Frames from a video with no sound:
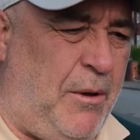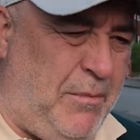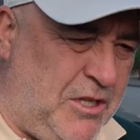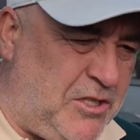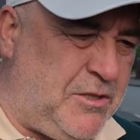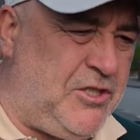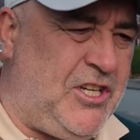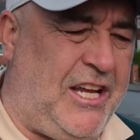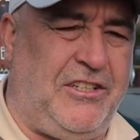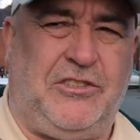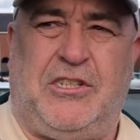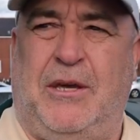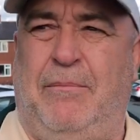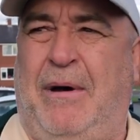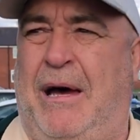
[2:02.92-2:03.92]
Thomas,
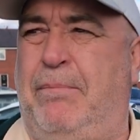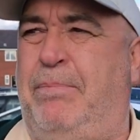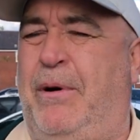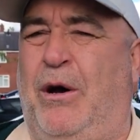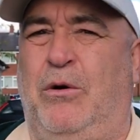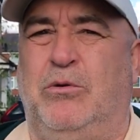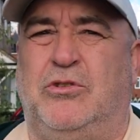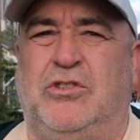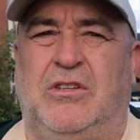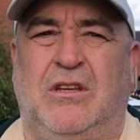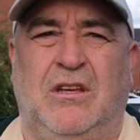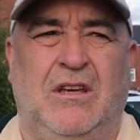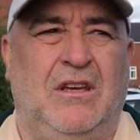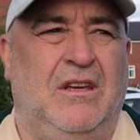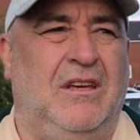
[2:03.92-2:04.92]
chance at back post.
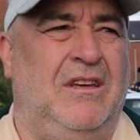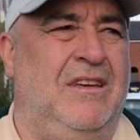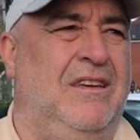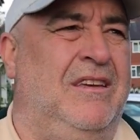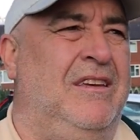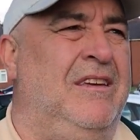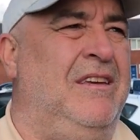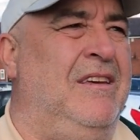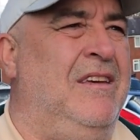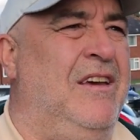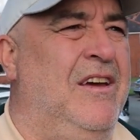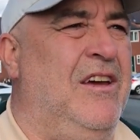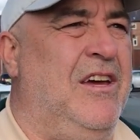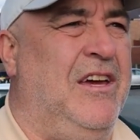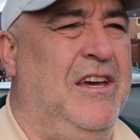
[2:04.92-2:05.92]

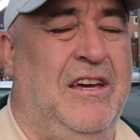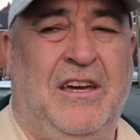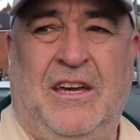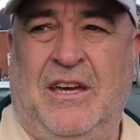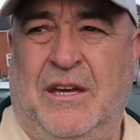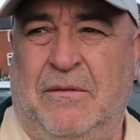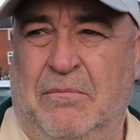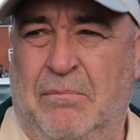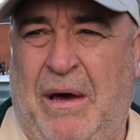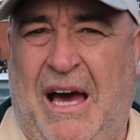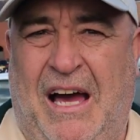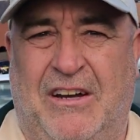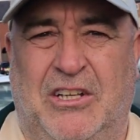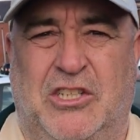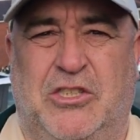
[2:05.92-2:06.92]

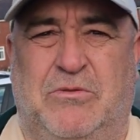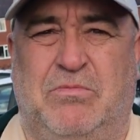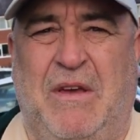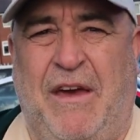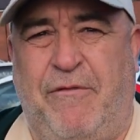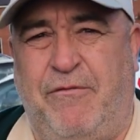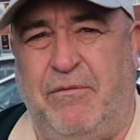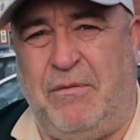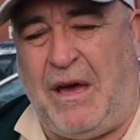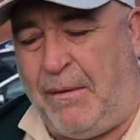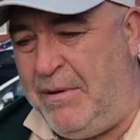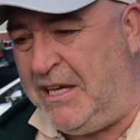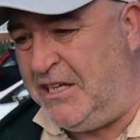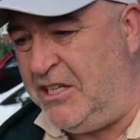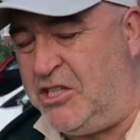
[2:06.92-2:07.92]
Barnes, I
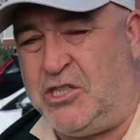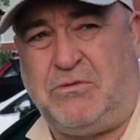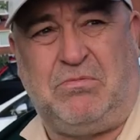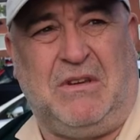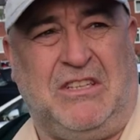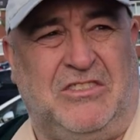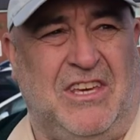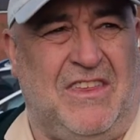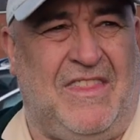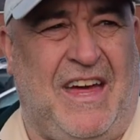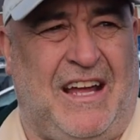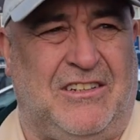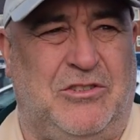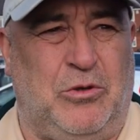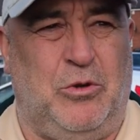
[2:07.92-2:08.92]
mean, is it
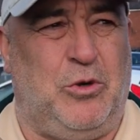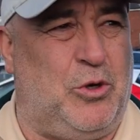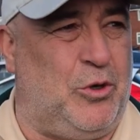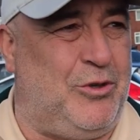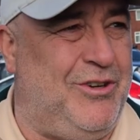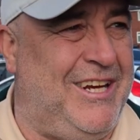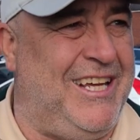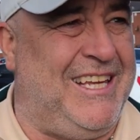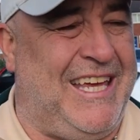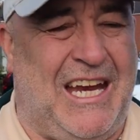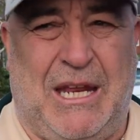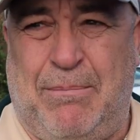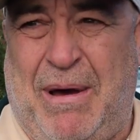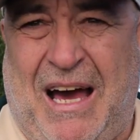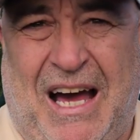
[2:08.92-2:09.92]
that too good, really?
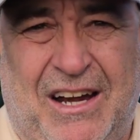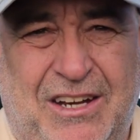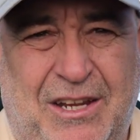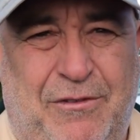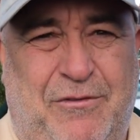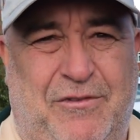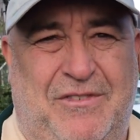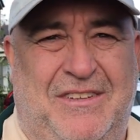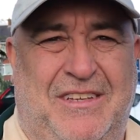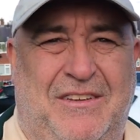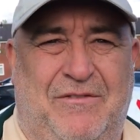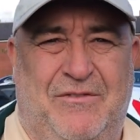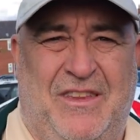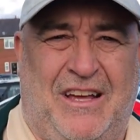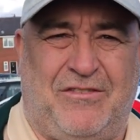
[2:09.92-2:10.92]
Any Barnes,
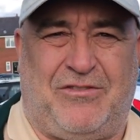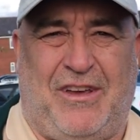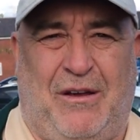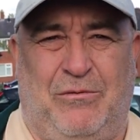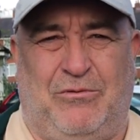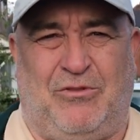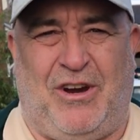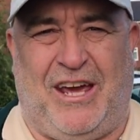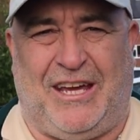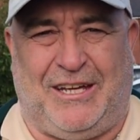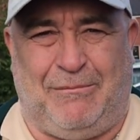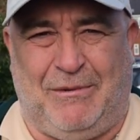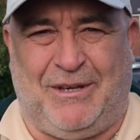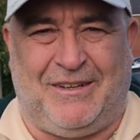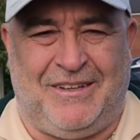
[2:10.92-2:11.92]
if that sounds right.
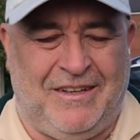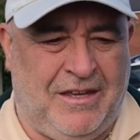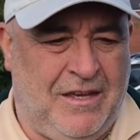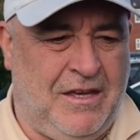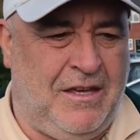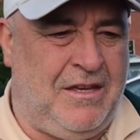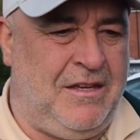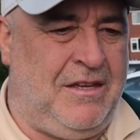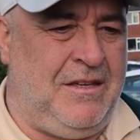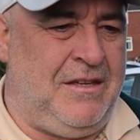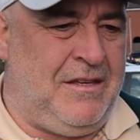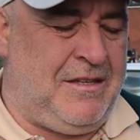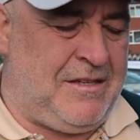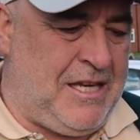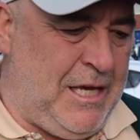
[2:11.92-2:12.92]
But
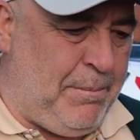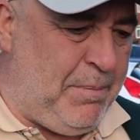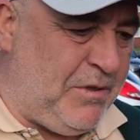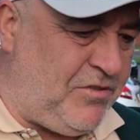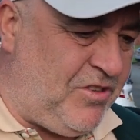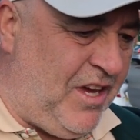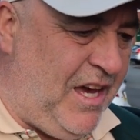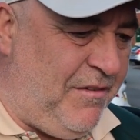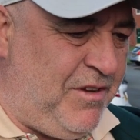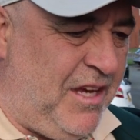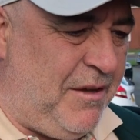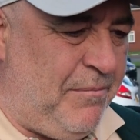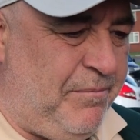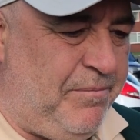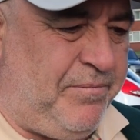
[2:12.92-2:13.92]
keeper saved it.